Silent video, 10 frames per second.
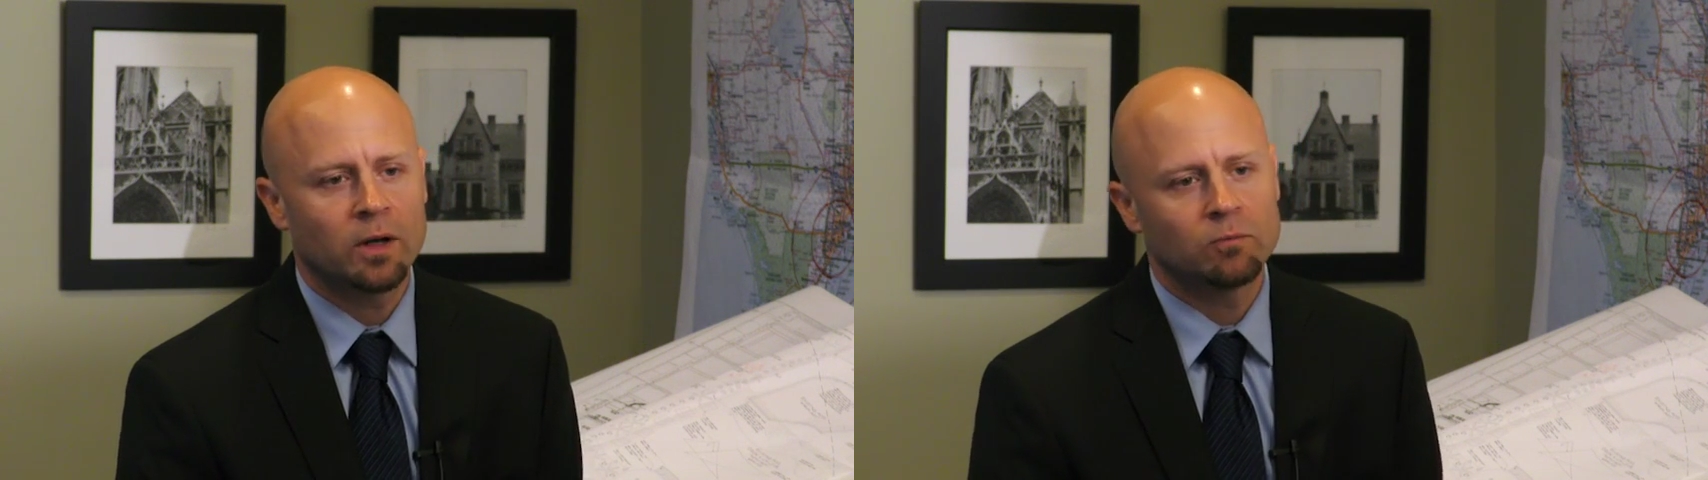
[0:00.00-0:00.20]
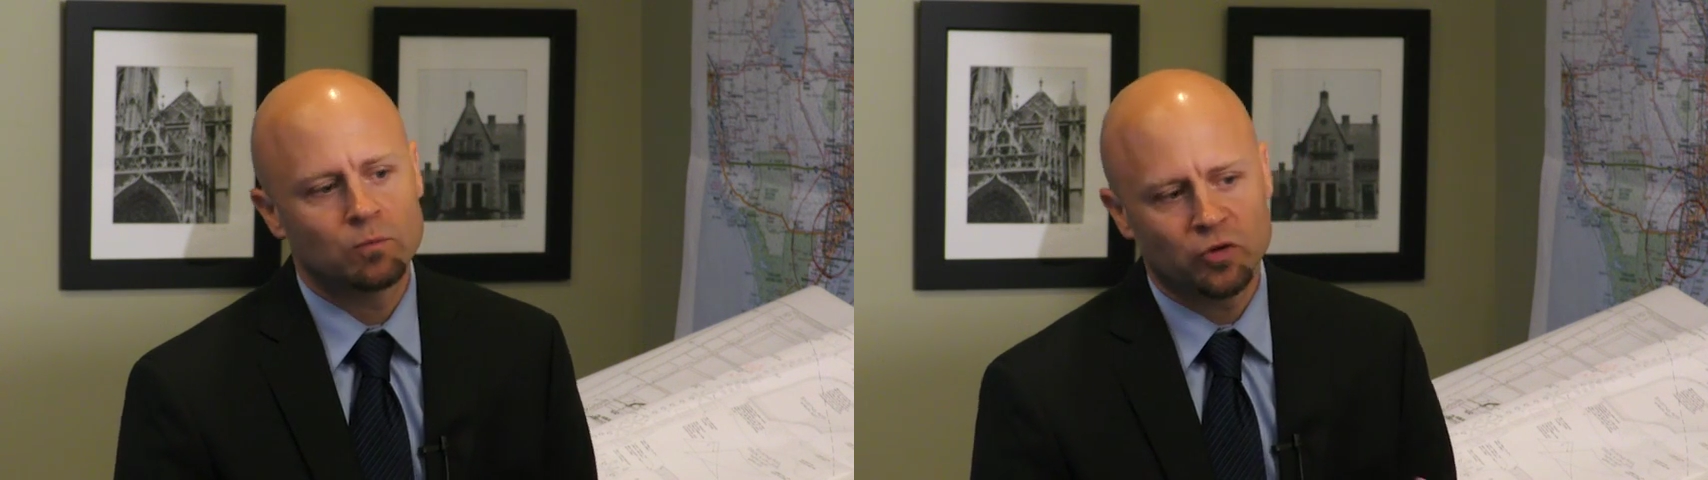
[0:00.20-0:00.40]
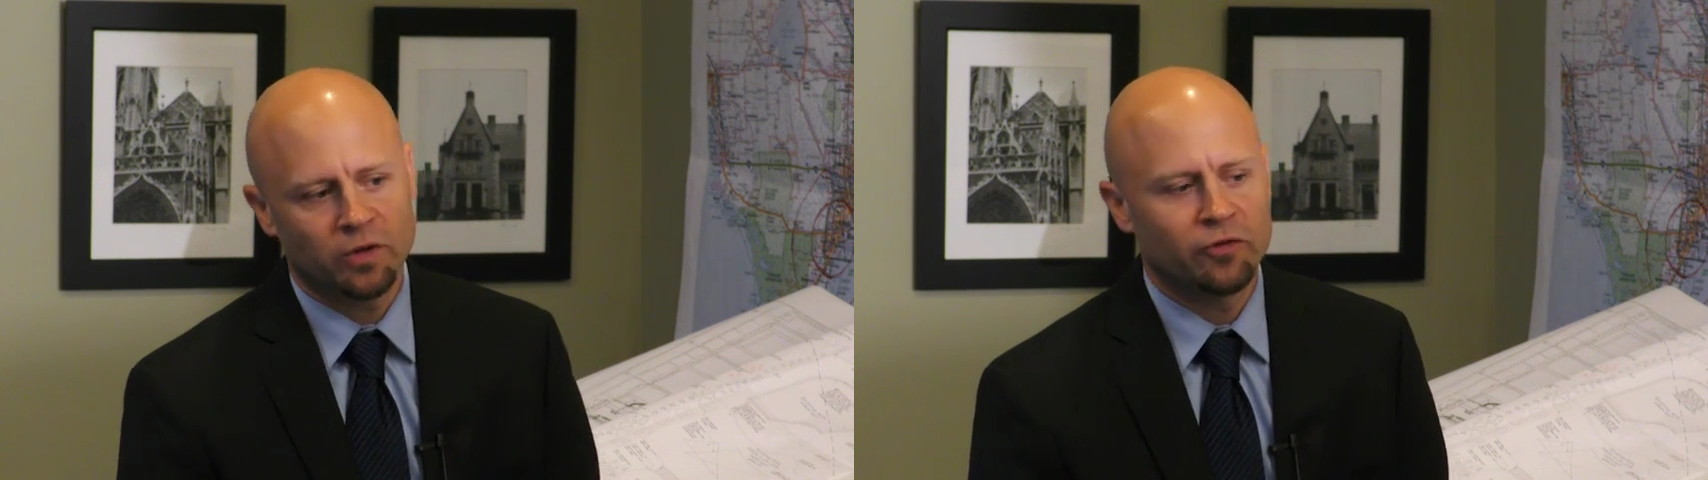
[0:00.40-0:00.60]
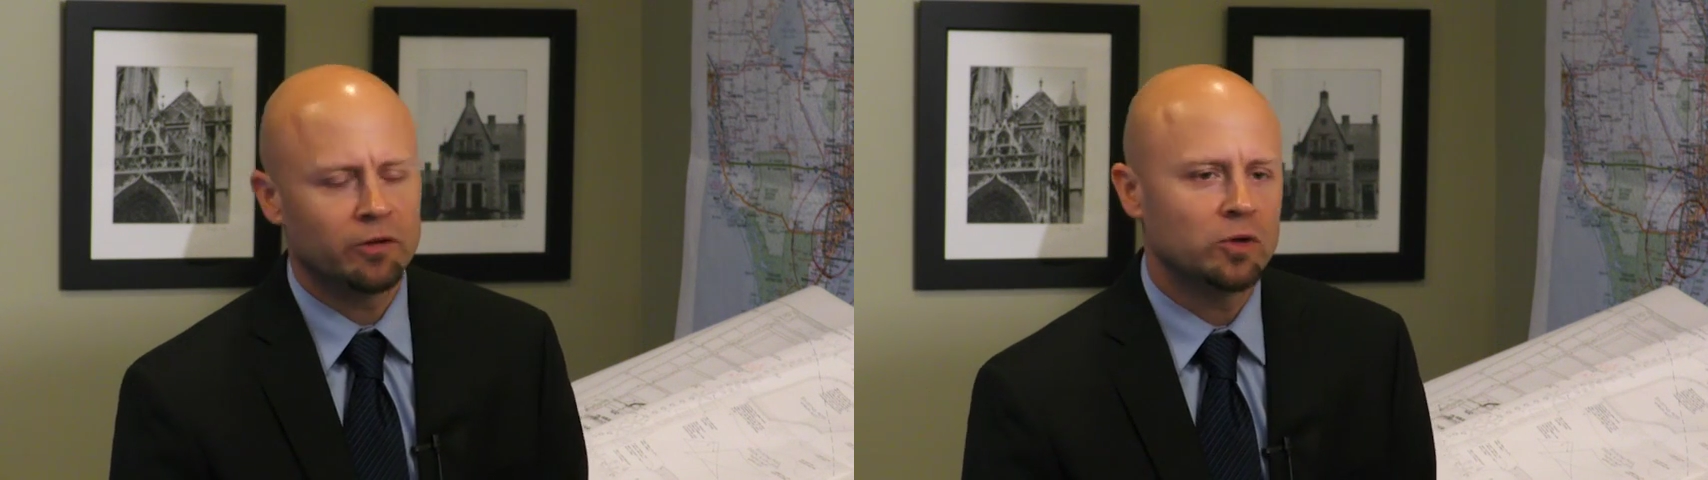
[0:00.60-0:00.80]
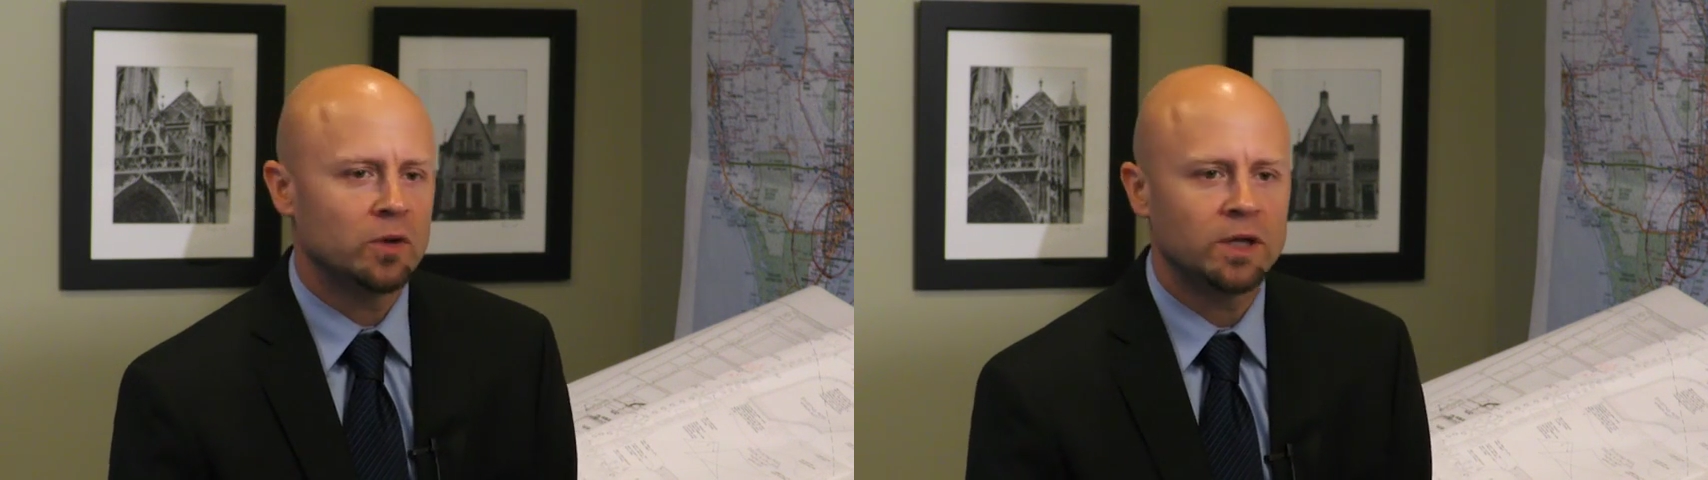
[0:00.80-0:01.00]
and it
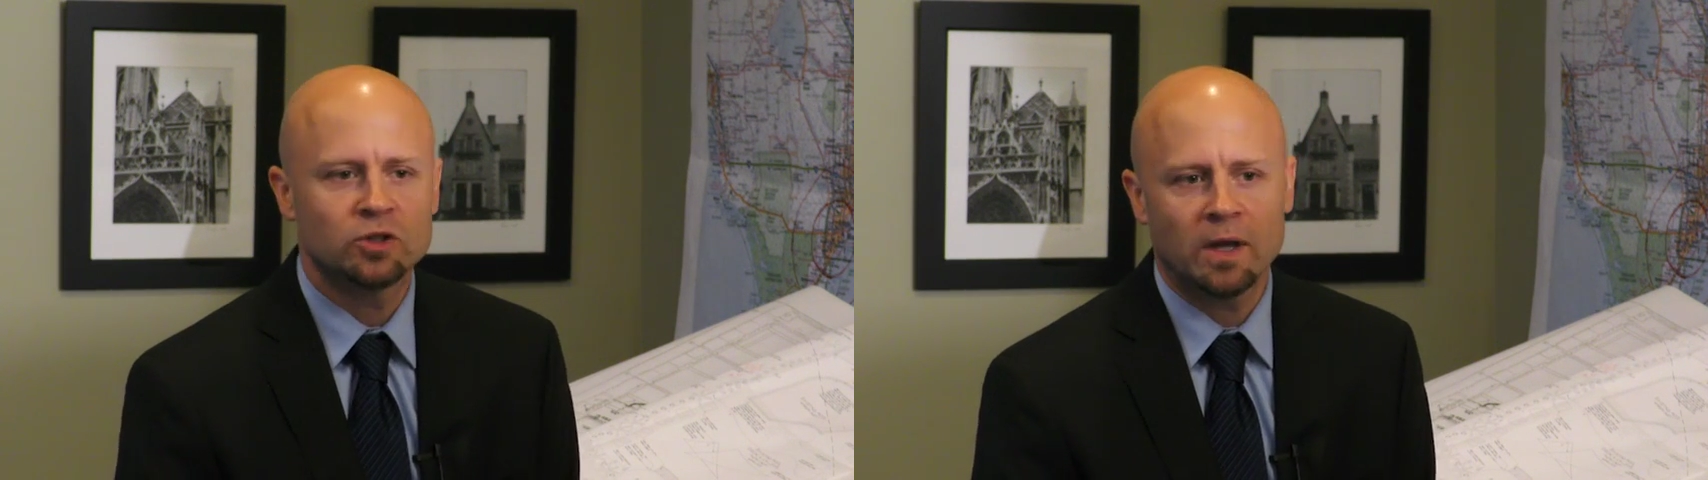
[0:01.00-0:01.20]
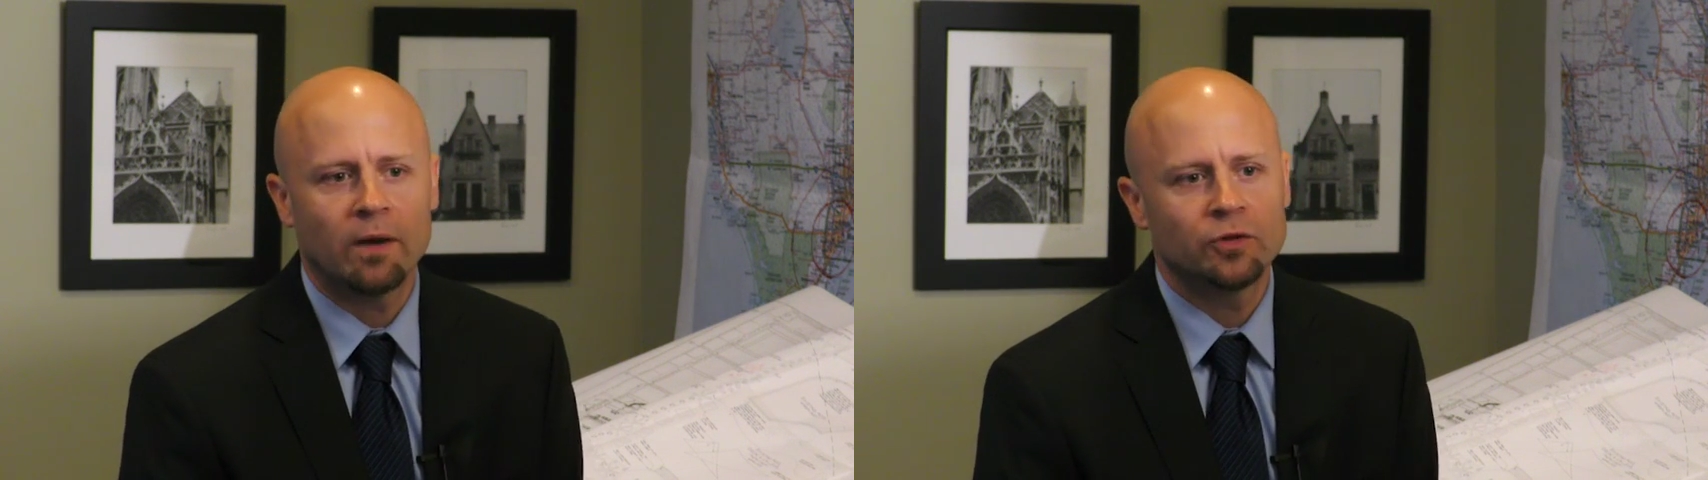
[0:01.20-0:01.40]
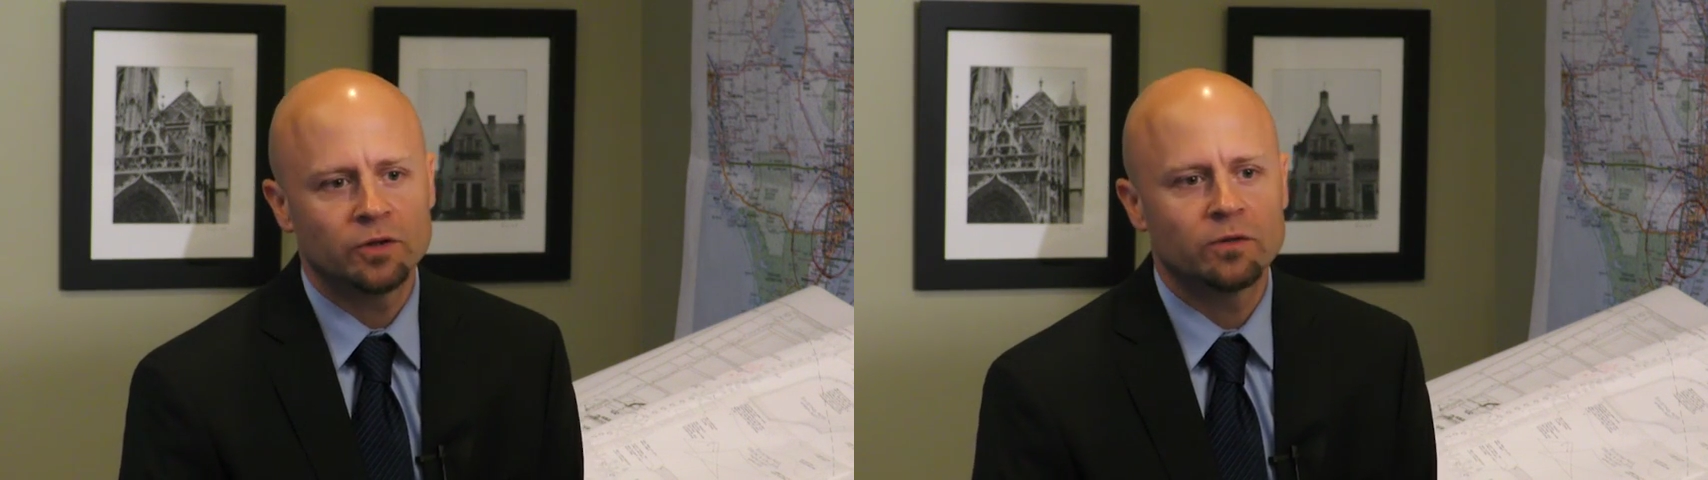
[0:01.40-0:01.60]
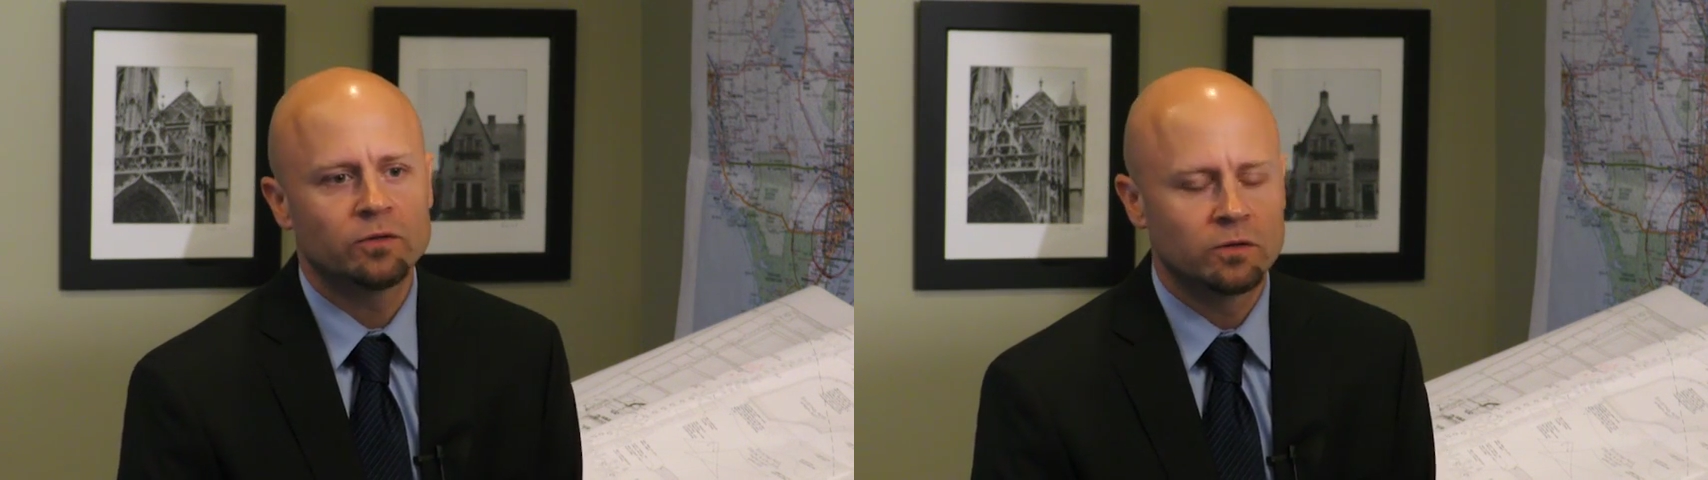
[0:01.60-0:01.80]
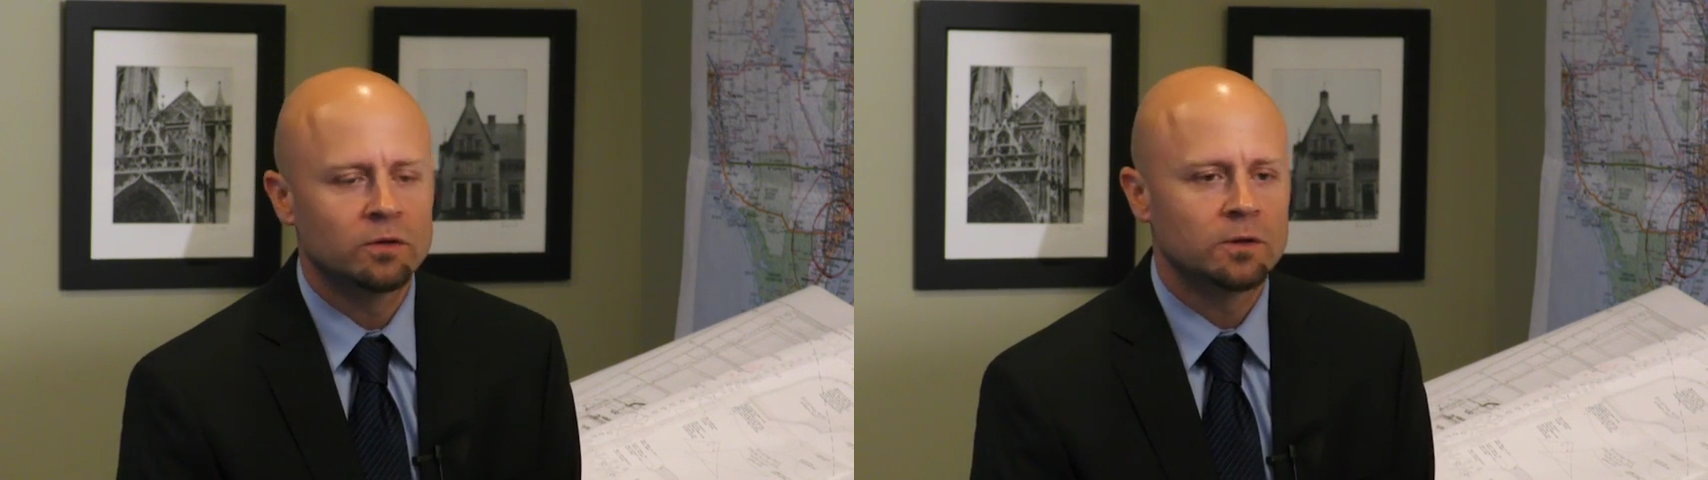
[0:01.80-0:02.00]
presents some unique challenges.